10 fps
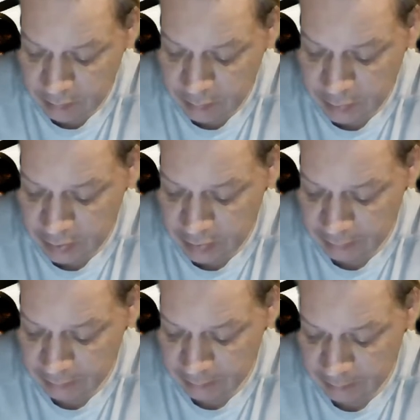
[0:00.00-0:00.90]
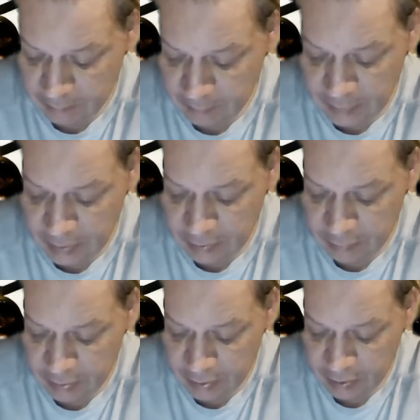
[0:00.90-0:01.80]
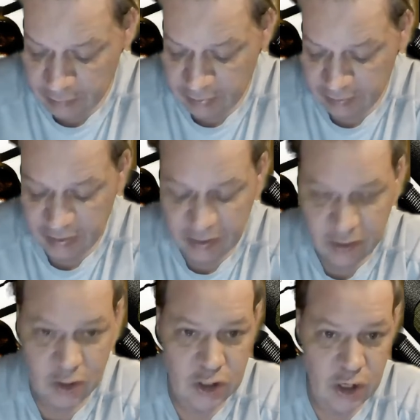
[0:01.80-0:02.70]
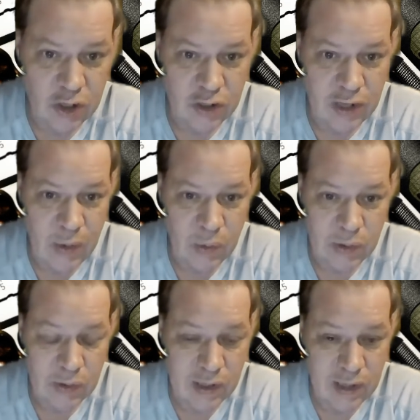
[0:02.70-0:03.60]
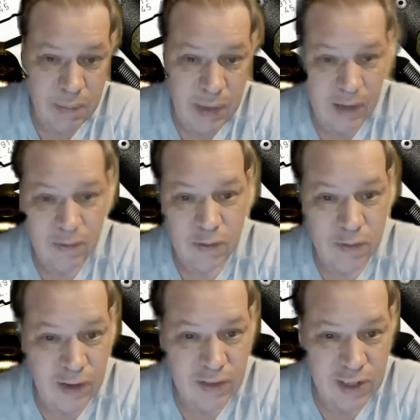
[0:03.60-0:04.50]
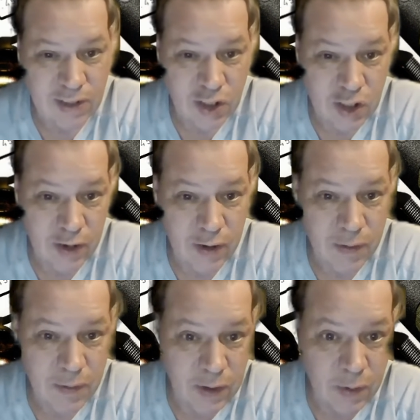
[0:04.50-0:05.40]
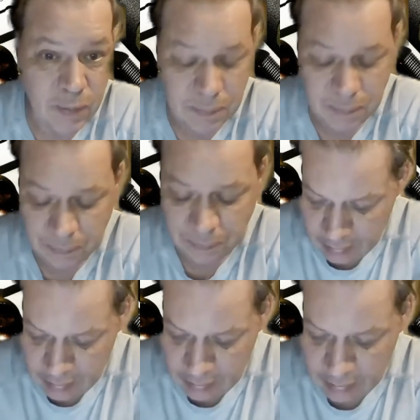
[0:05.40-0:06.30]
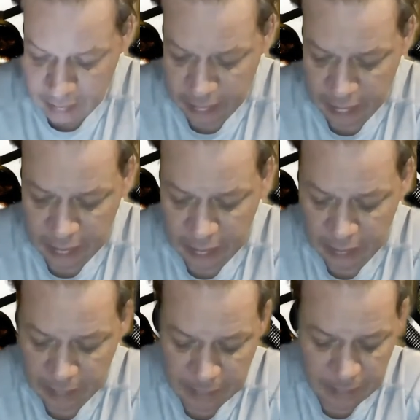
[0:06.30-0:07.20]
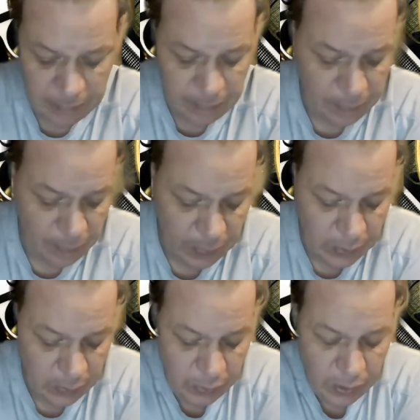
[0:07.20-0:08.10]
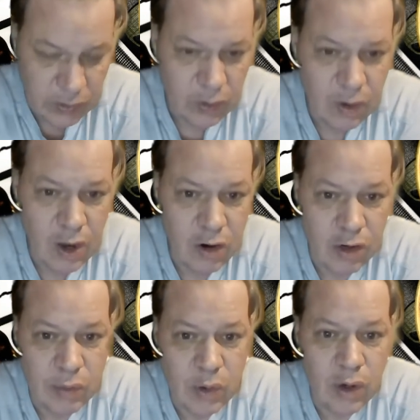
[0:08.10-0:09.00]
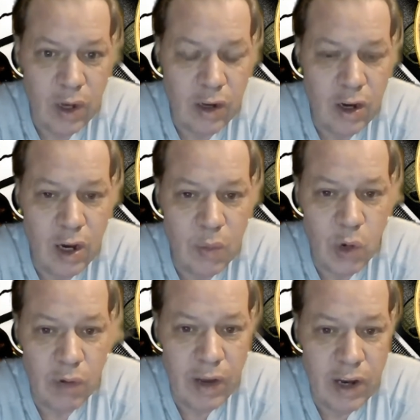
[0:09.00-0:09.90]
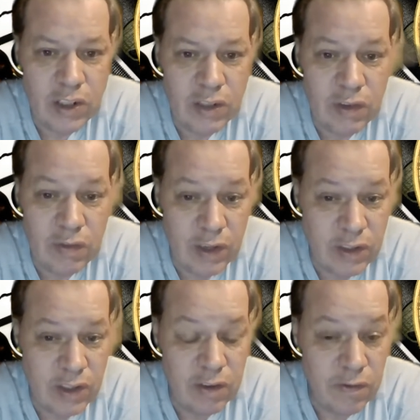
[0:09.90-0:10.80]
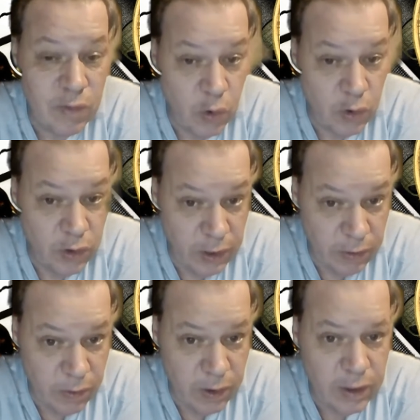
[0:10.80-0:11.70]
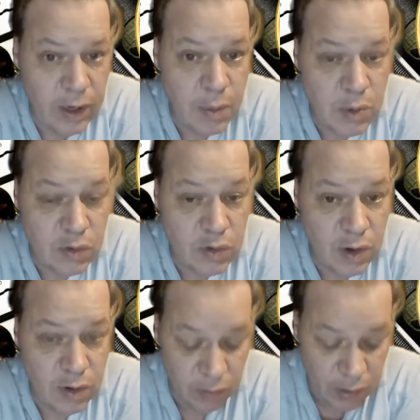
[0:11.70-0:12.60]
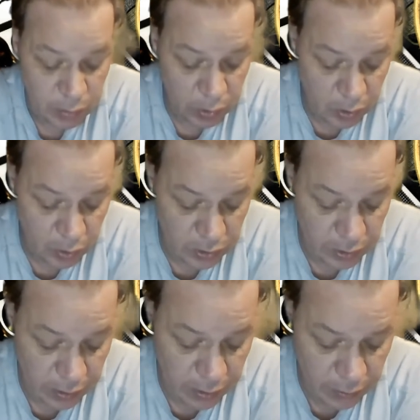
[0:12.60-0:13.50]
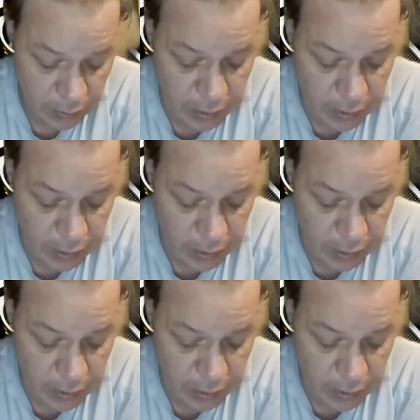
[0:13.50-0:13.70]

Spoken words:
But I have like 900 shares in that one, so that's not that bad for 5 cents a share, you know? And then we also got crypto.com, where I've actually invested in four different types of cryptocurrency there.